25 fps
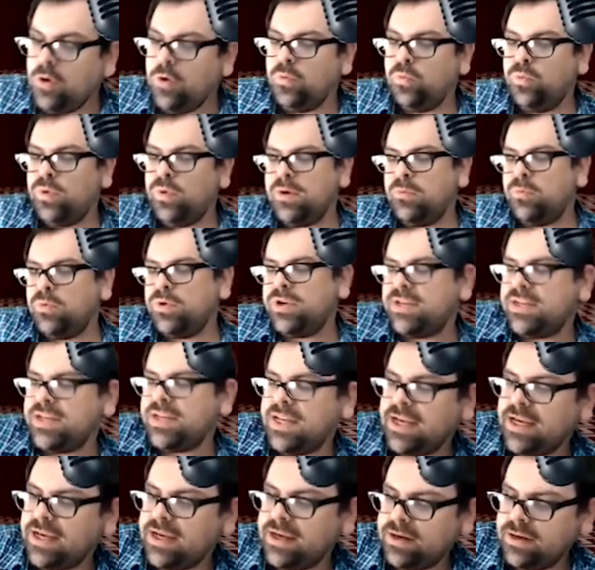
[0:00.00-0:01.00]
We would
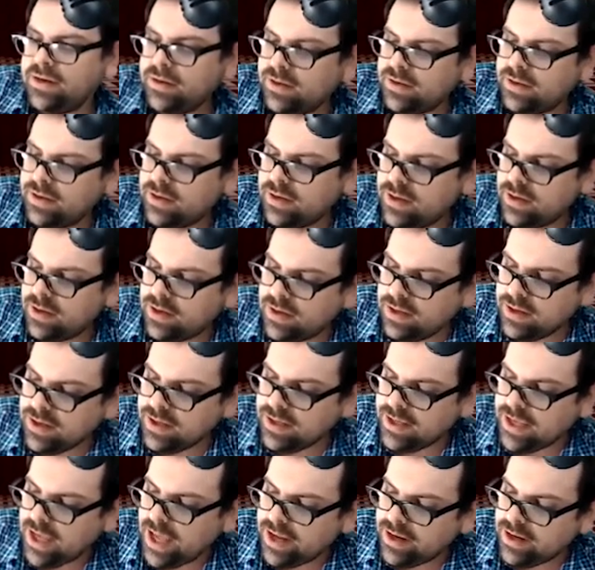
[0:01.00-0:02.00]
need
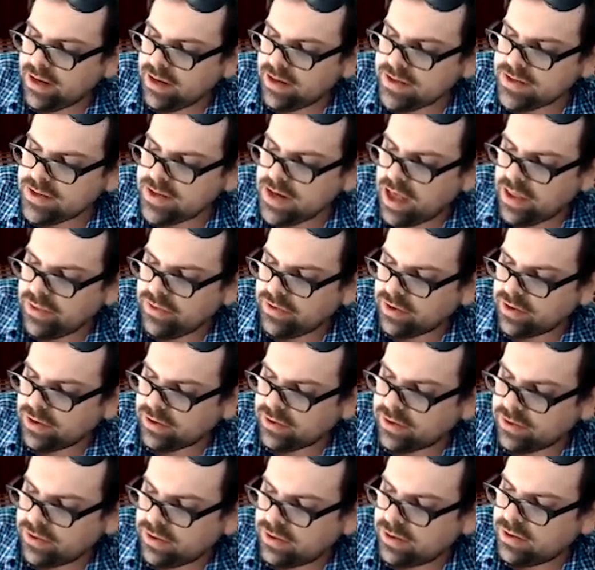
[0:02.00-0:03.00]
yet
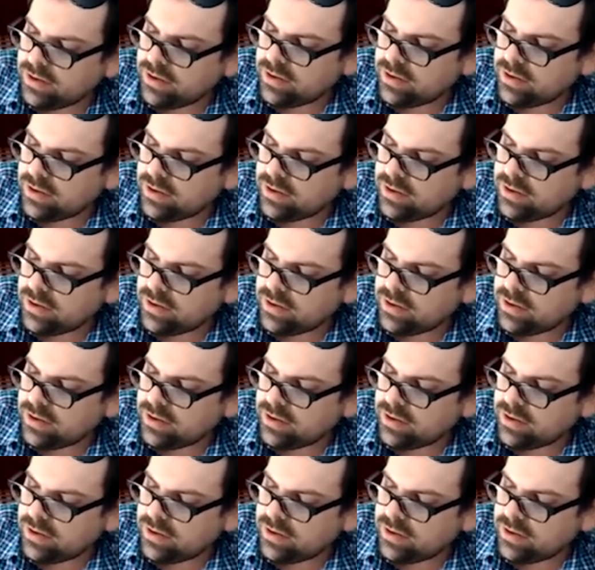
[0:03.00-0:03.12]
another